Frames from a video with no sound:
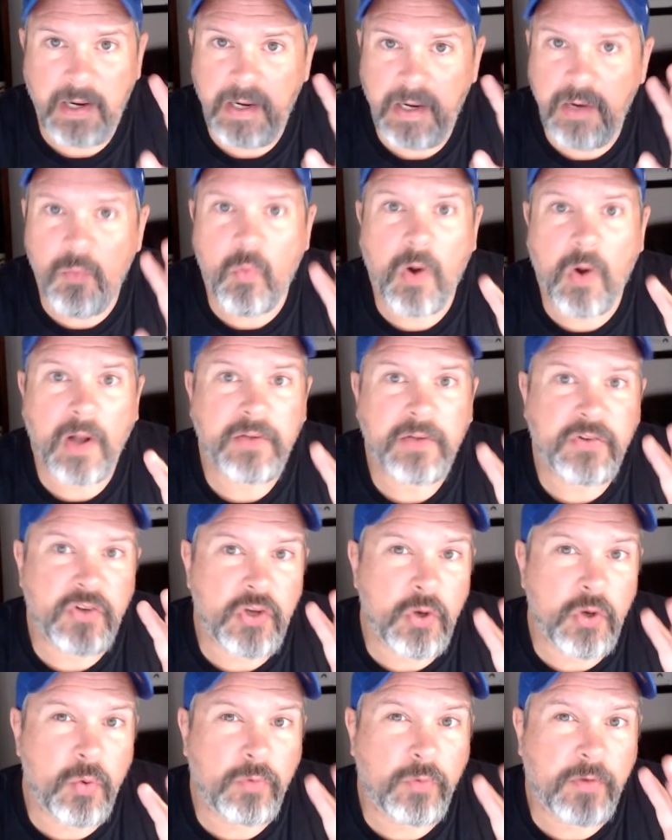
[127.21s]
He wants
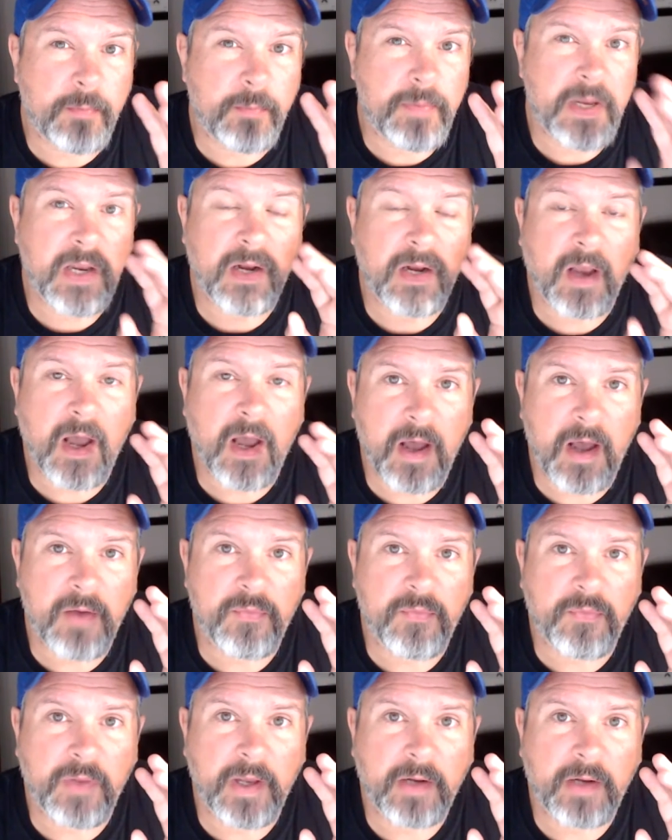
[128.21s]
you to be in
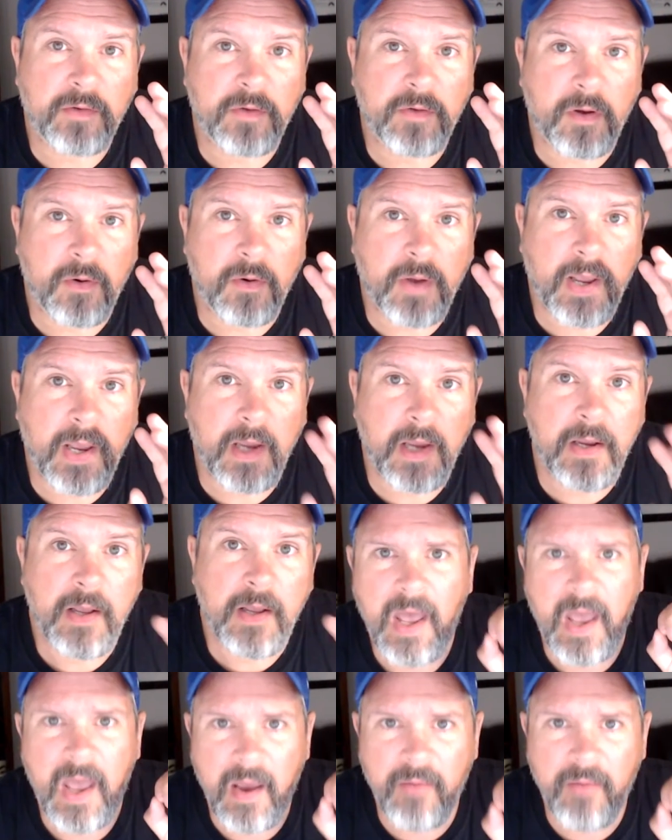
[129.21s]
conflict, okay?